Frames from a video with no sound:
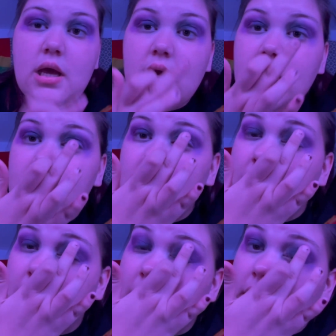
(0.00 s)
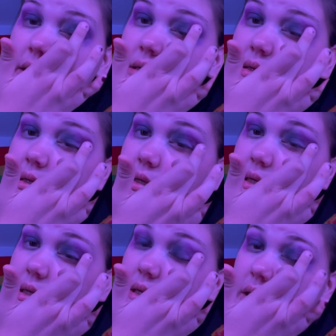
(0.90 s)
and yeah,
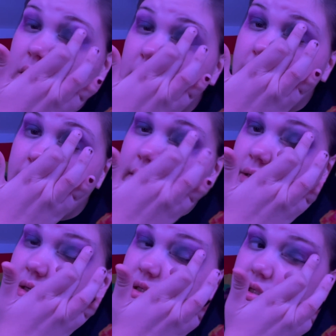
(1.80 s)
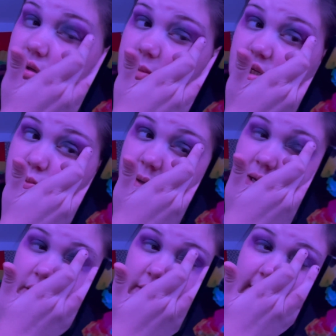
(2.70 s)
it looks so much
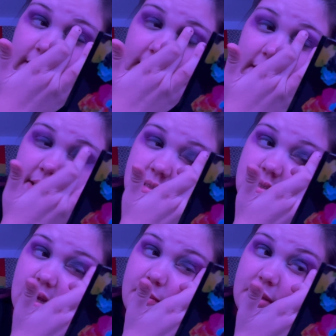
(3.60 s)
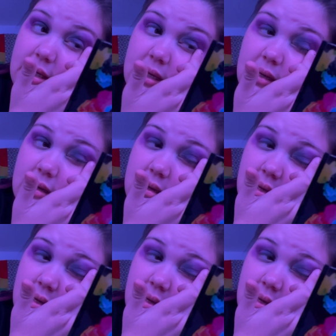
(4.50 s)
better like this. I mean,